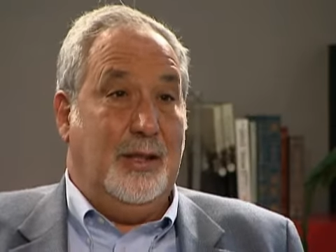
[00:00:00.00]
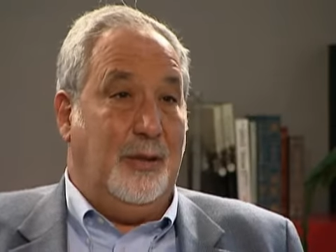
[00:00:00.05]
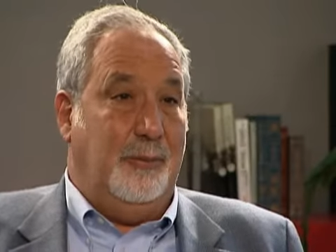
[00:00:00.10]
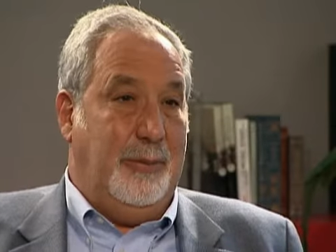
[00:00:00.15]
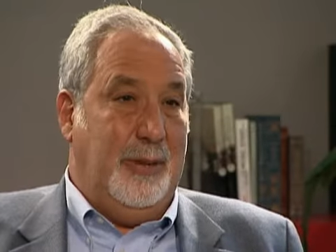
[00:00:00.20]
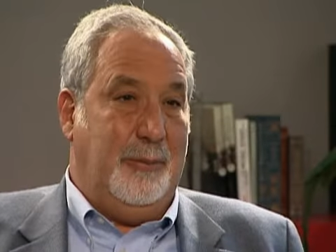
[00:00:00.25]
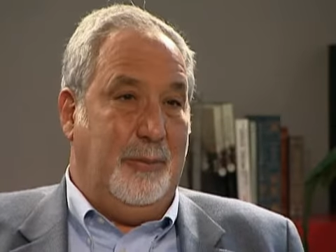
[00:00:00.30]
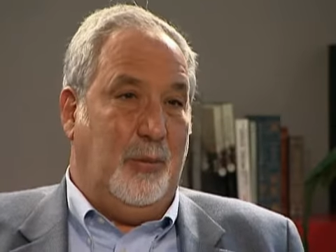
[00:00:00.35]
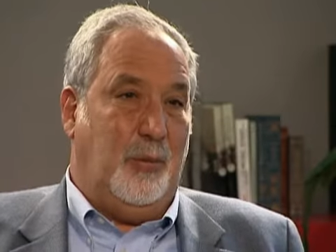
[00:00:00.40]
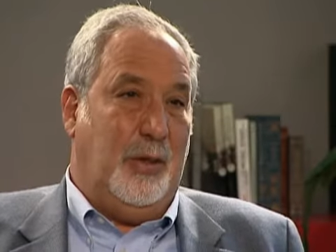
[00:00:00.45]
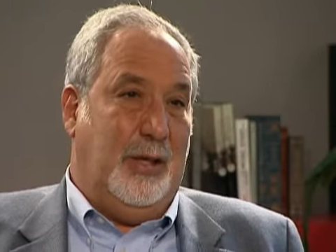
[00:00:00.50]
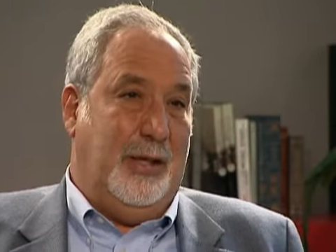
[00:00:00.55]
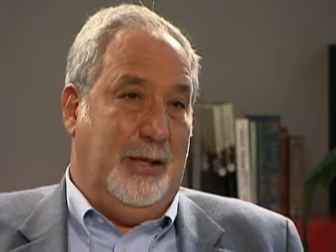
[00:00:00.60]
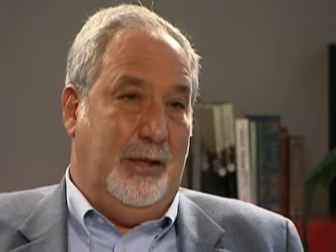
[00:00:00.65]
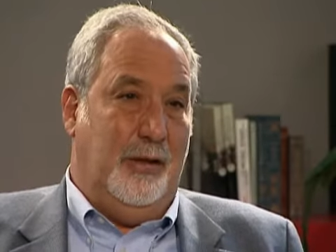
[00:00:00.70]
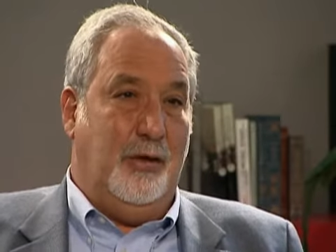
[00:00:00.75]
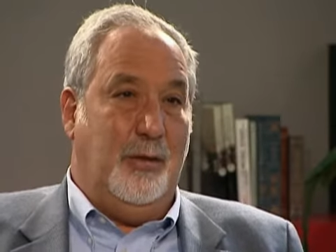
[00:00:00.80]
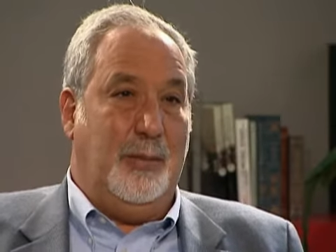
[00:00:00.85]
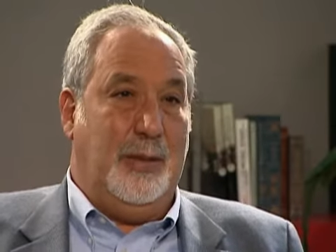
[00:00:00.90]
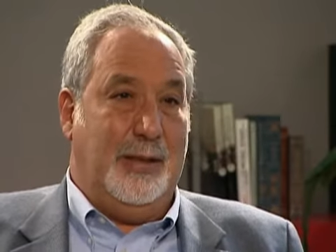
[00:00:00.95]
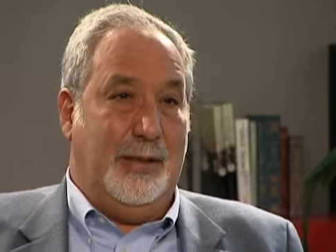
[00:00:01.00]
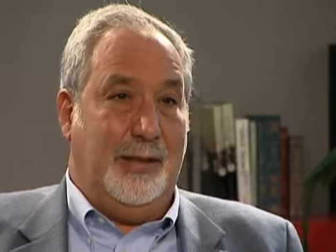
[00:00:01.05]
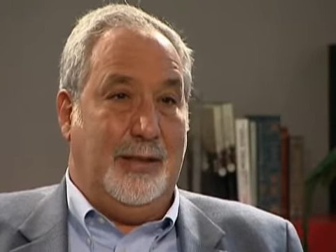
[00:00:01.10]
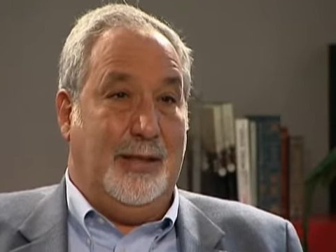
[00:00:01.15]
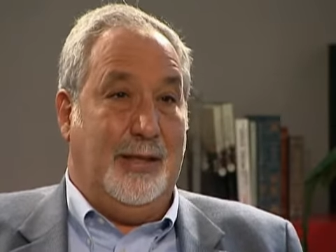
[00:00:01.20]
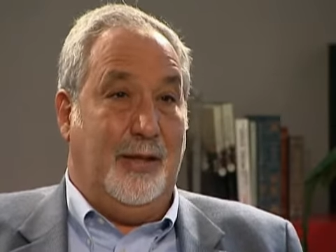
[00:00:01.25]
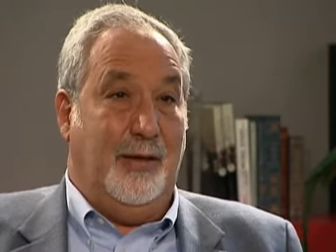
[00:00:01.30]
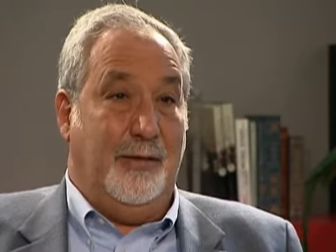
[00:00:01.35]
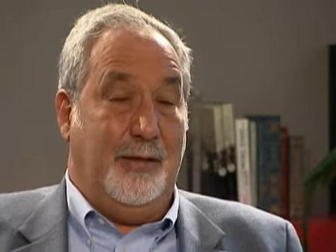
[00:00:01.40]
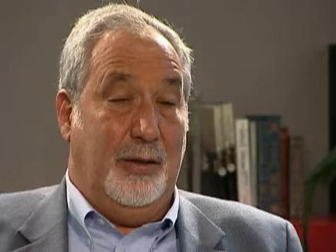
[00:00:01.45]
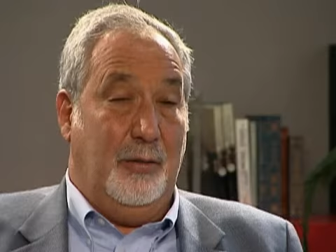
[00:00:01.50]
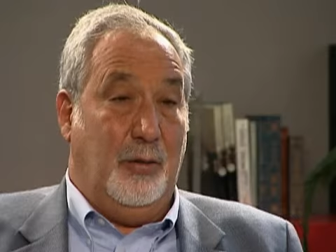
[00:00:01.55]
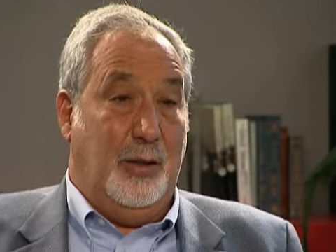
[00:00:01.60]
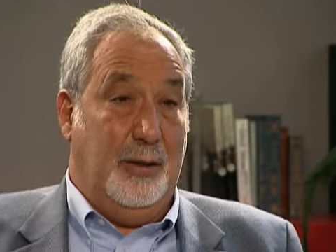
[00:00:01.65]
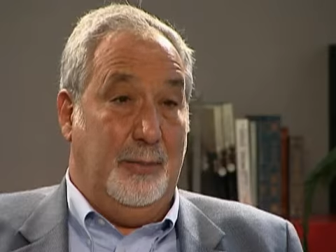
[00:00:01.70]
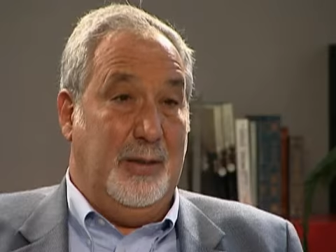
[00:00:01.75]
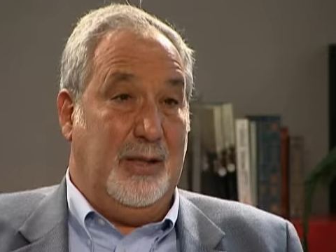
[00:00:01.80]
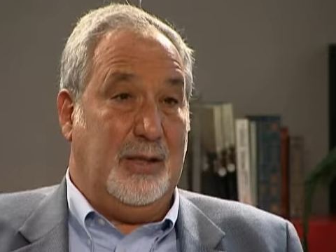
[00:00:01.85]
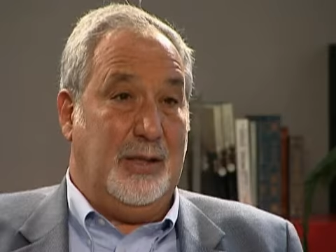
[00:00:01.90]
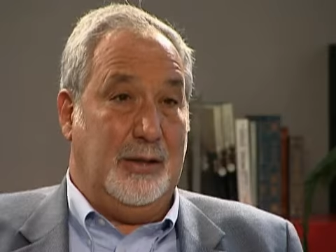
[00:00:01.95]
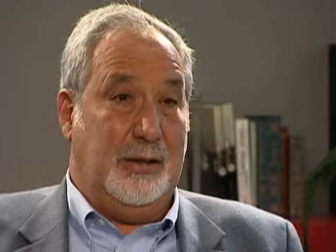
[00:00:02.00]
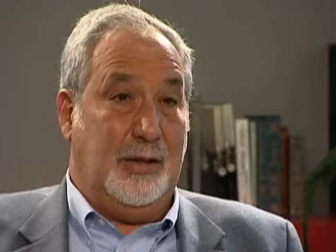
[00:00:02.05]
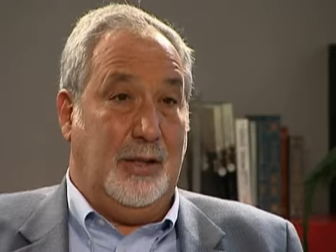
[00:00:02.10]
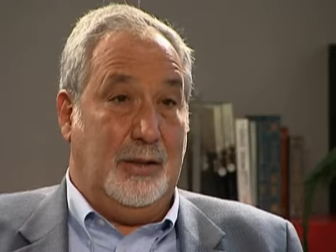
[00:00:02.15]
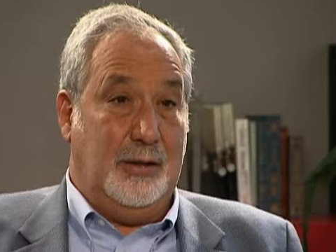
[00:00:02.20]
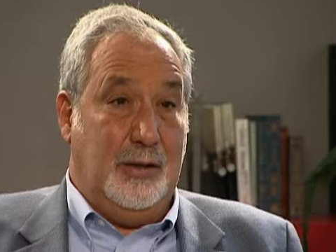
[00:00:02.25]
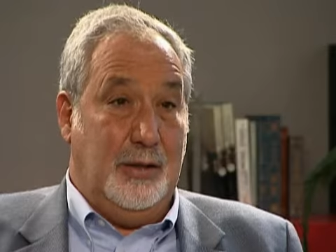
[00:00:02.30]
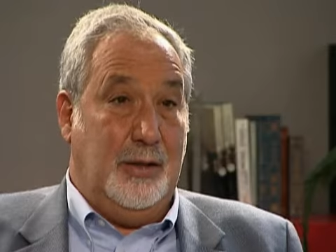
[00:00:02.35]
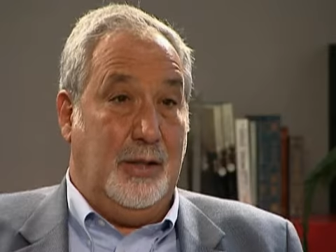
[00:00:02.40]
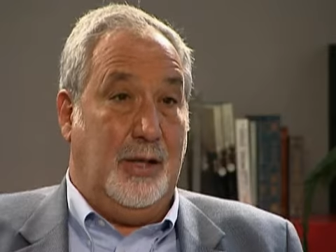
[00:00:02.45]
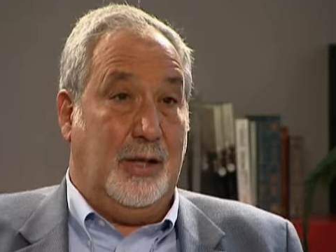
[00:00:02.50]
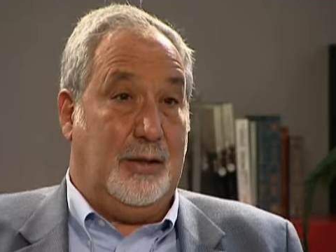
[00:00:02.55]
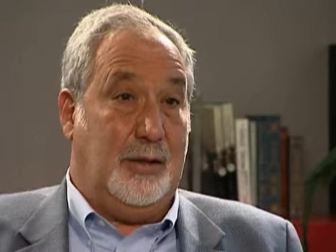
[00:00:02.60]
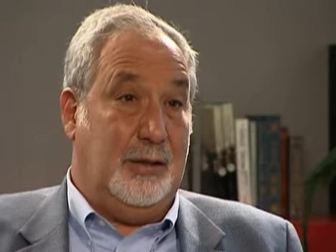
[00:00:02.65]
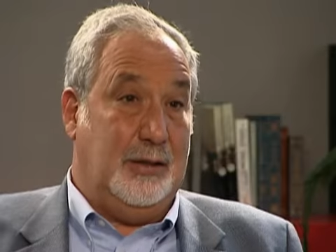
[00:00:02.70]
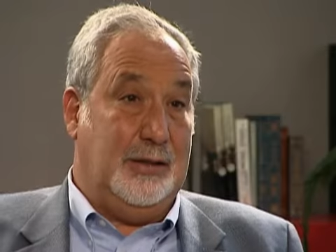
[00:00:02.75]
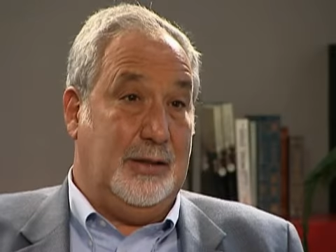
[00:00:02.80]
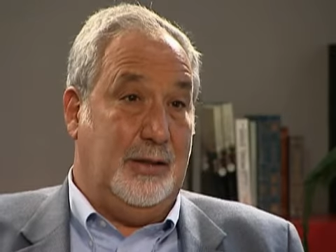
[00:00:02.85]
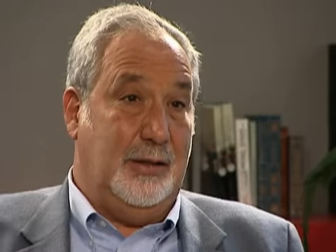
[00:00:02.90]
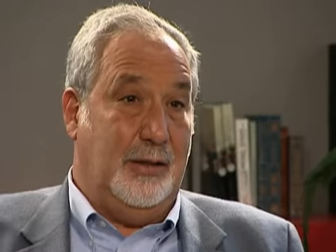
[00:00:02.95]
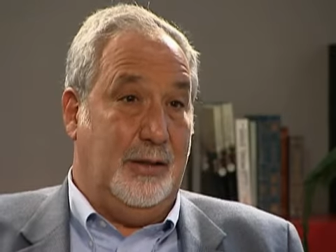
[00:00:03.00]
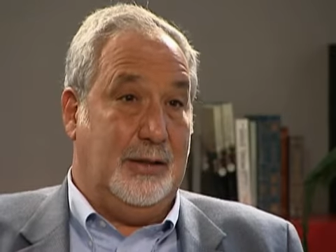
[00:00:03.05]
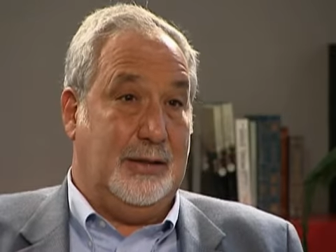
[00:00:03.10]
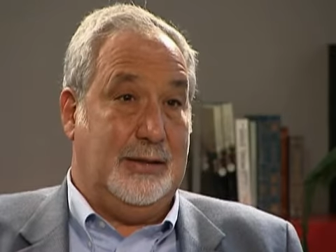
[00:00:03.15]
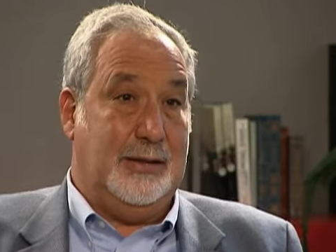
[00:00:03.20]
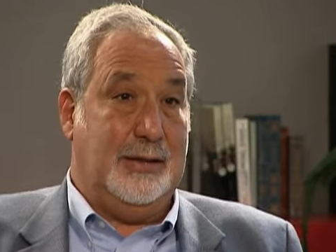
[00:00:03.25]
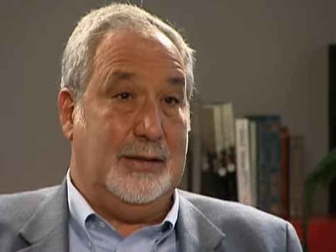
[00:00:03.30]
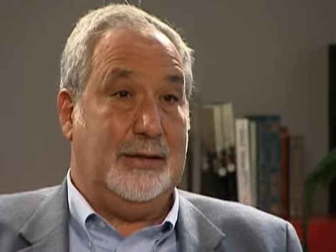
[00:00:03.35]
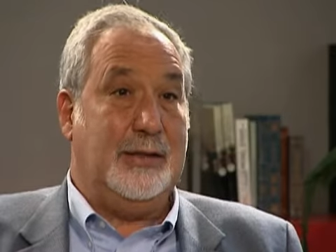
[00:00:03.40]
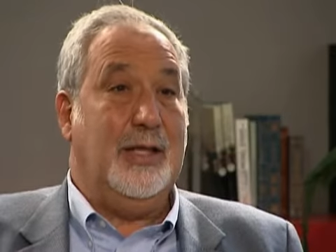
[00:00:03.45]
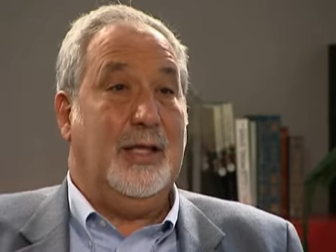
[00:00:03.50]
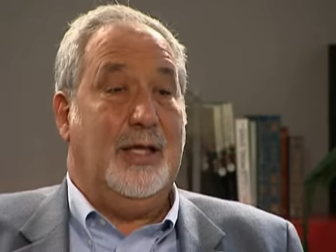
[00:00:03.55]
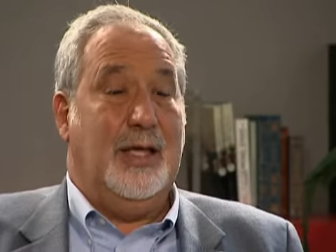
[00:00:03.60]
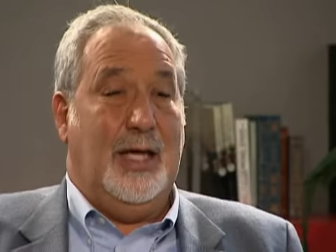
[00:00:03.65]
you know, people want to know about their health. They want to be able to talk to doctors and nurses,